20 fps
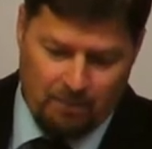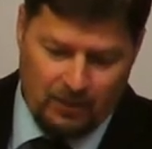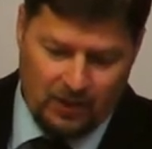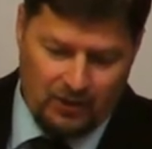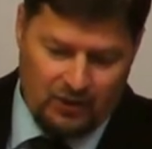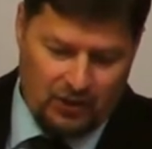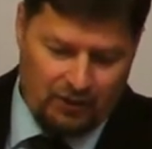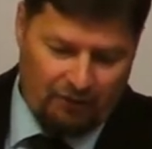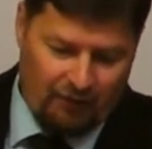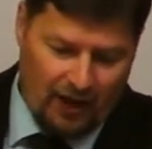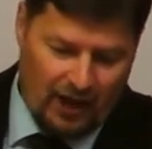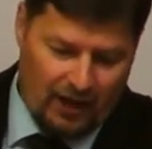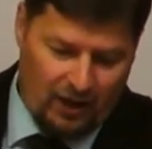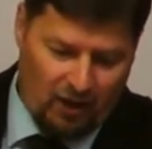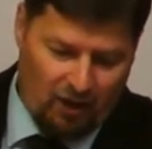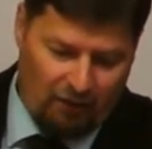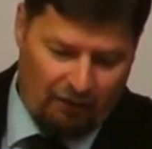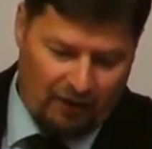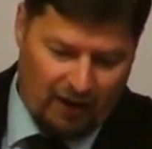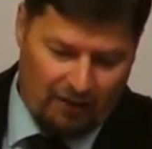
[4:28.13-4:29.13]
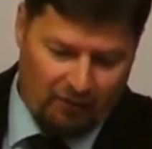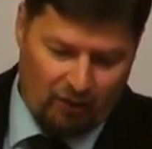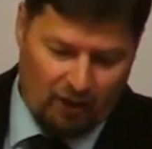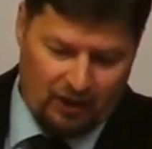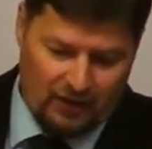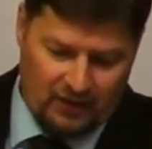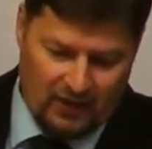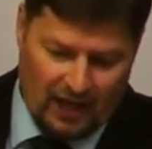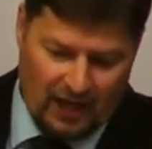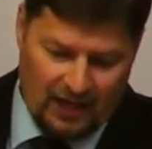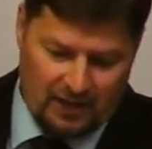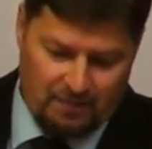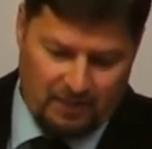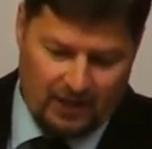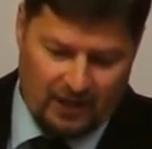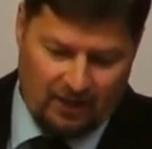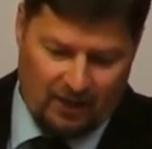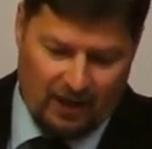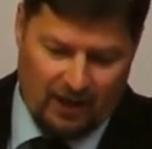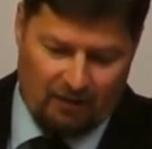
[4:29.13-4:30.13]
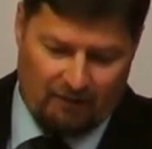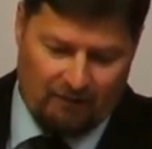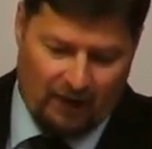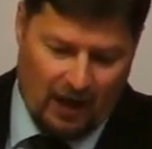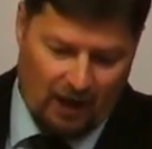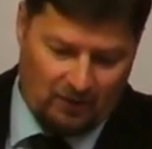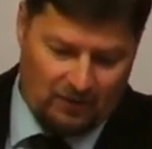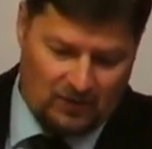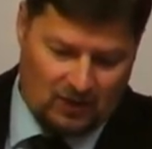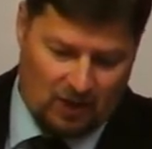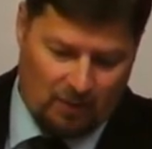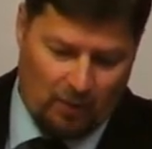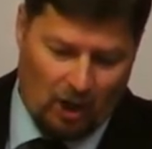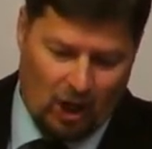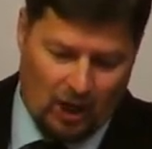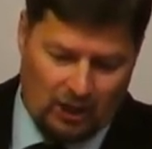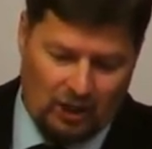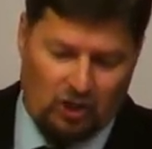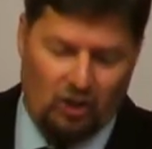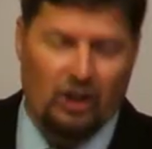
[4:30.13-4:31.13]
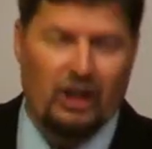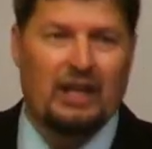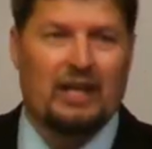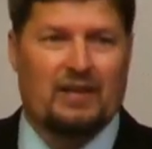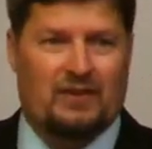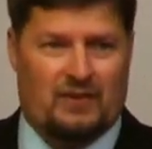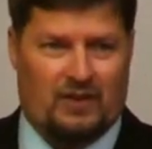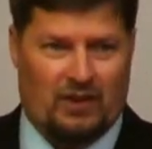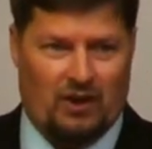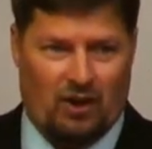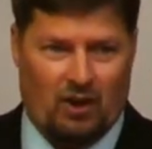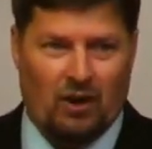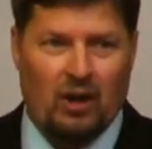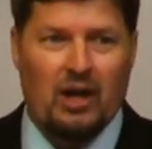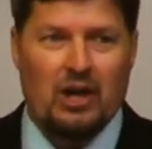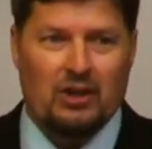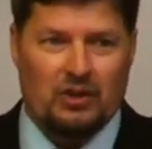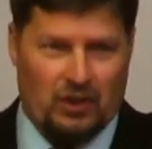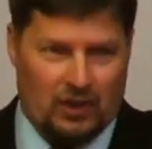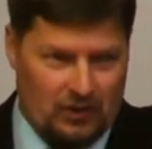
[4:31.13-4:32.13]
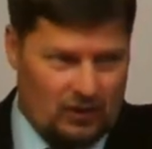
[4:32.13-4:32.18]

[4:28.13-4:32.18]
she find no favor in his eyes because he hath found some uncleanness in her, just